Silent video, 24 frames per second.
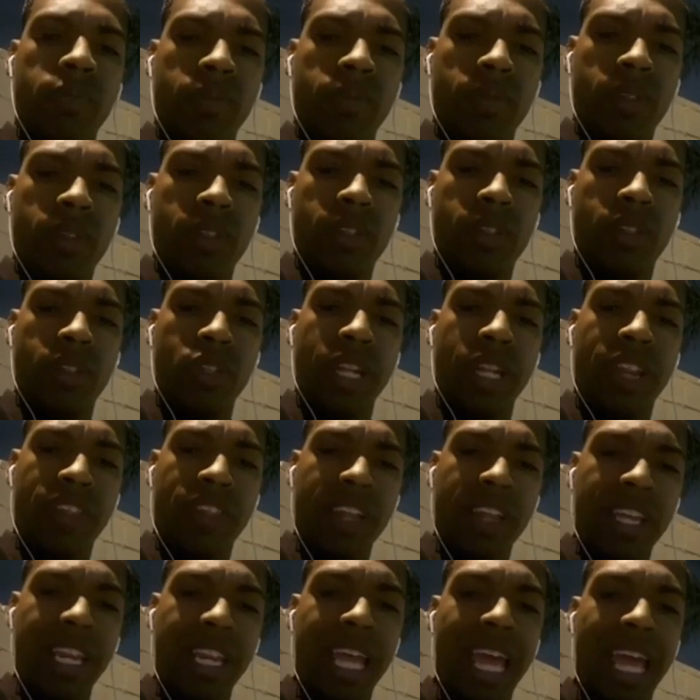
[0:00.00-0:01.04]
so that they
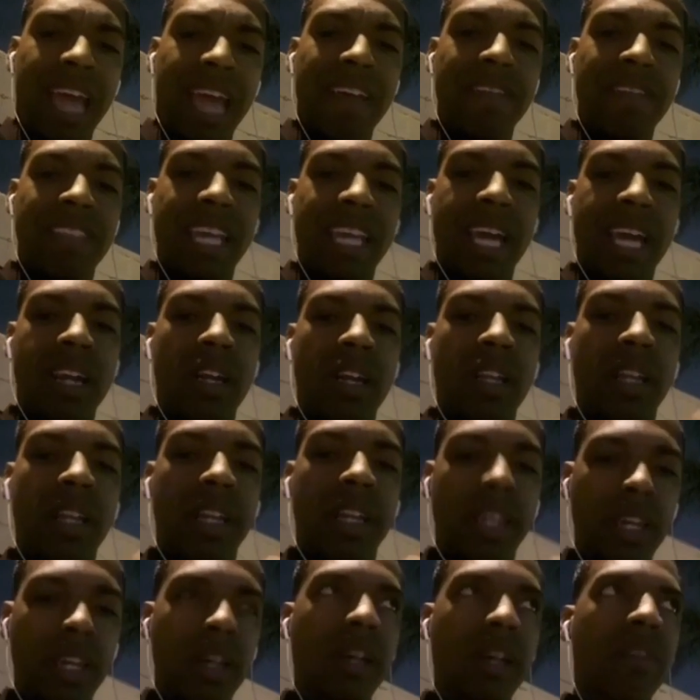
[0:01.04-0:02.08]
can have that
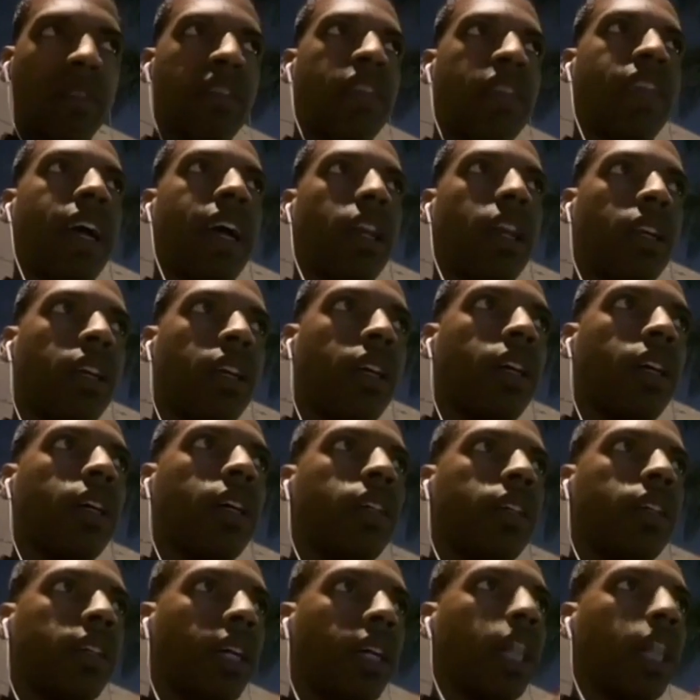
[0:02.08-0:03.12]
love and that
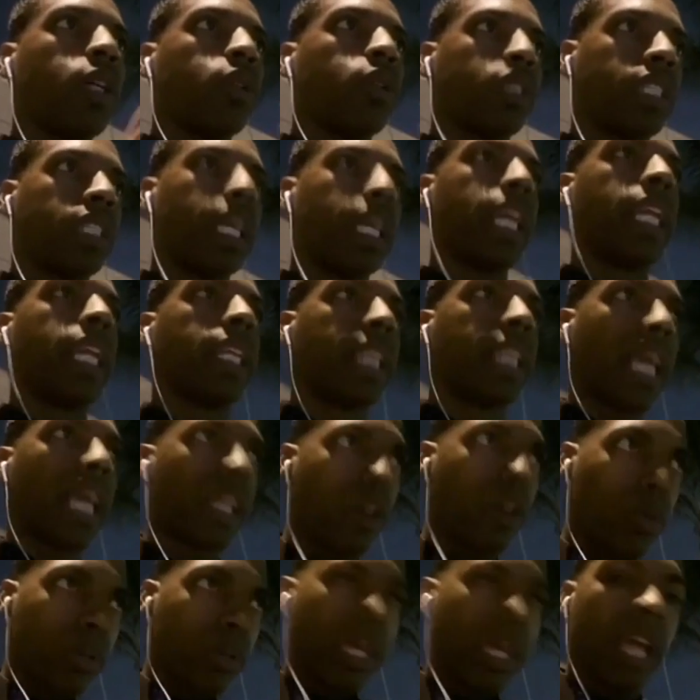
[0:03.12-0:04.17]
understanding that,
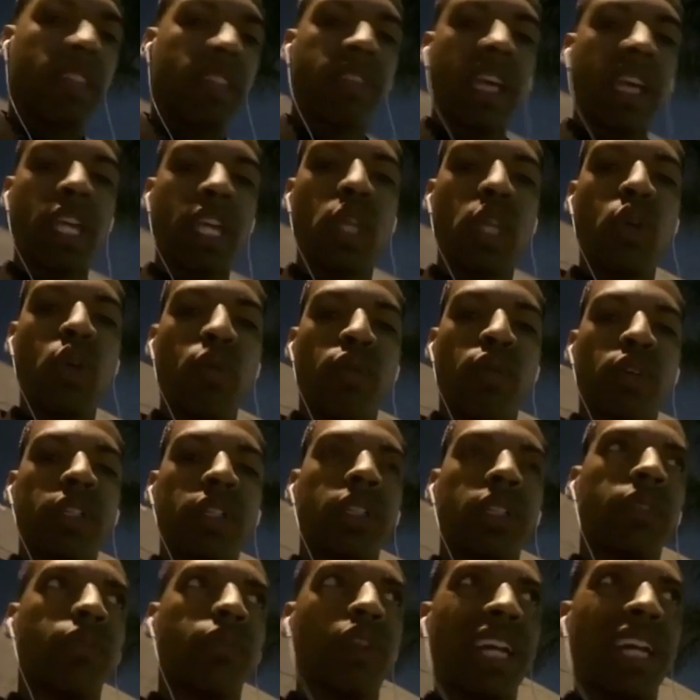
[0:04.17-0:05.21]
okay, thank you
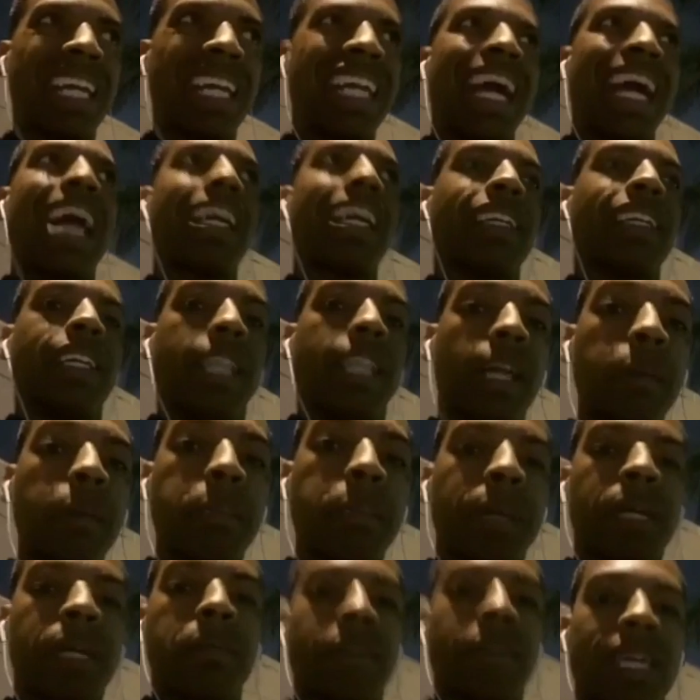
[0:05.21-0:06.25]
for not
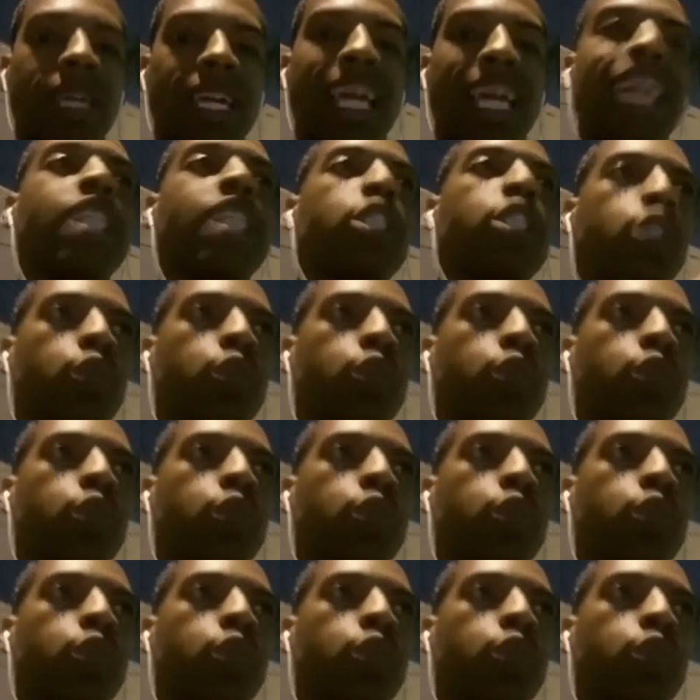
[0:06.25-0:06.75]
lumping me into the